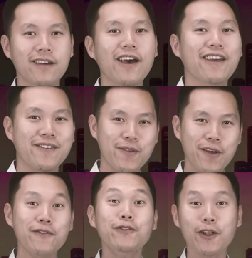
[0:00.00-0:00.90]
Hey,
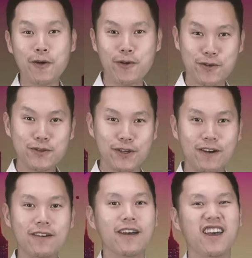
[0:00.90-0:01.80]
if you like what you
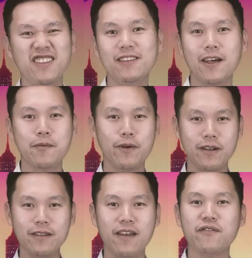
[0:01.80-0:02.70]
saw, hit the like
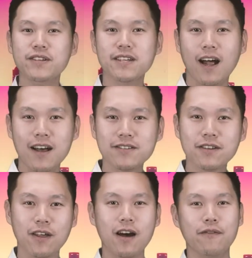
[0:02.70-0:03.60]
button and visit
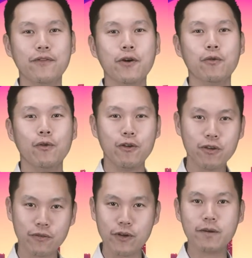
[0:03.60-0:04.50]
isaac.vote where you
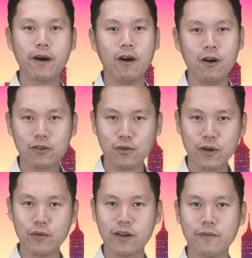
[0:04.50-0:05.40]
can read about all
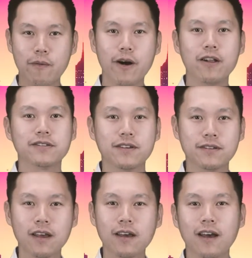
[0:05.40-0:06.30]
21 of my
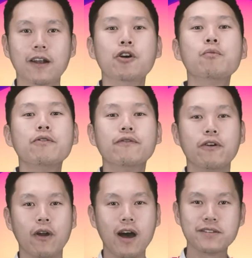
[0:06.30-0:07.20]
policies. And I hope you
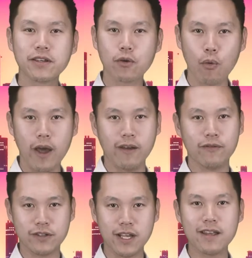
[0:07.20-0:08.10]
vote Isaac Wang
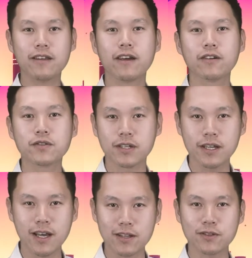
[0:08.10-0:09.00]
for San Diego City
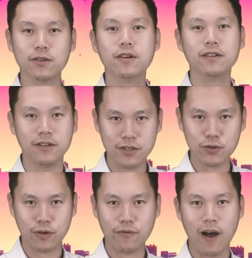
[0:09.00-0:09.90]
Council
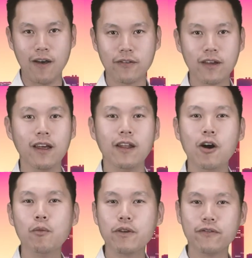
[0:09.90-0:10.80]
District 5 and
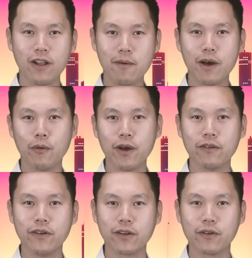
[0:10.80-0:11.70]
help me fly my way to
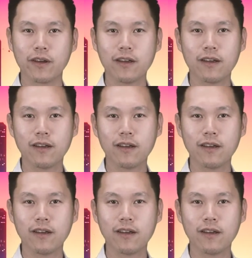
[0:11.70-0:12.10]
victory.